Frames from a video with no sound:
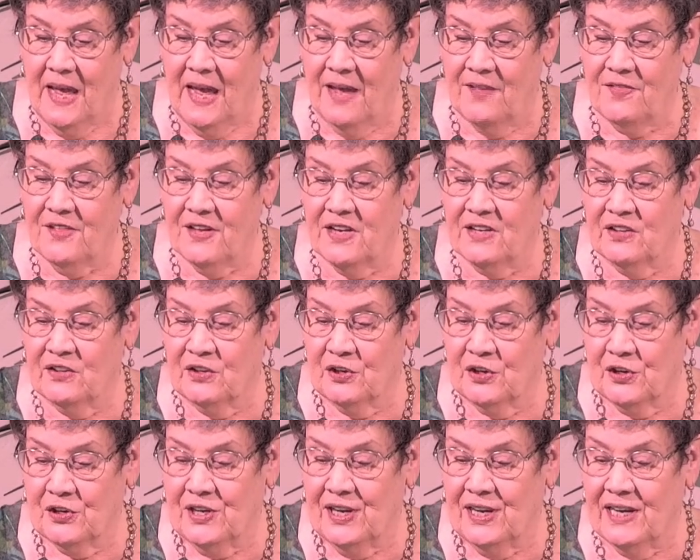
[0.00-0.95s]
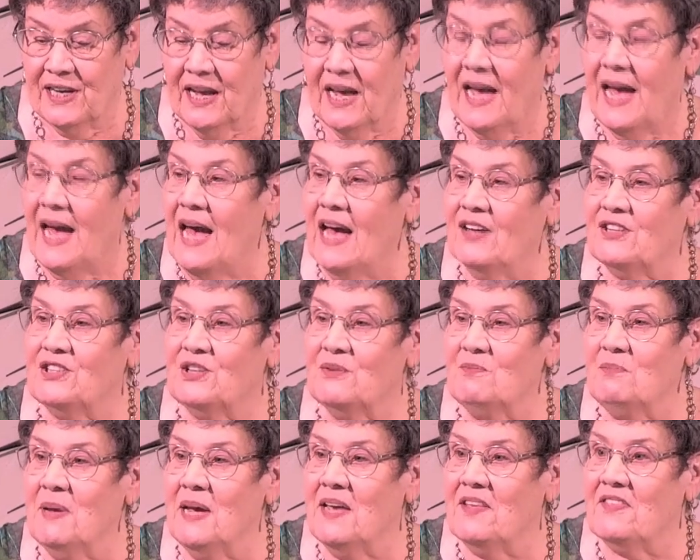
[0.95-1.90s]
and then learning how to
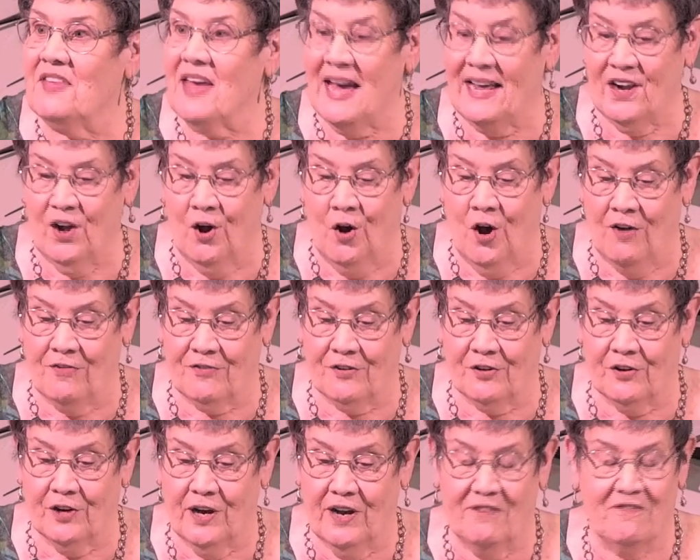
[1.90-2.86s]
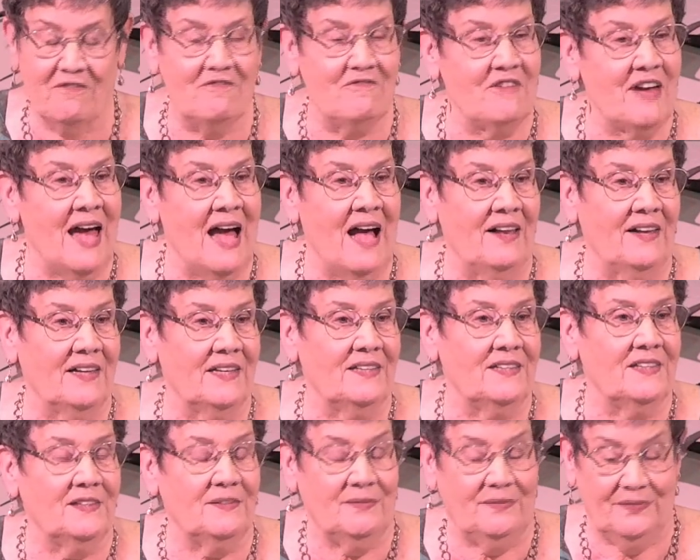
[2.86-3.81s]
make that offer
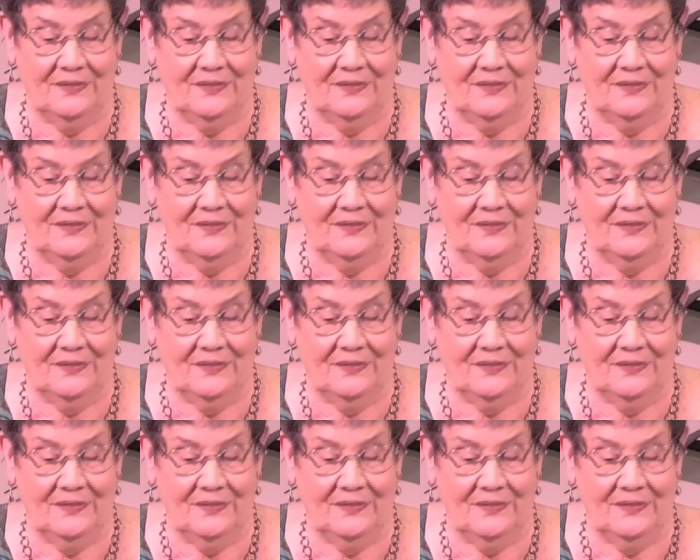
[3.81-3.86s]
valid.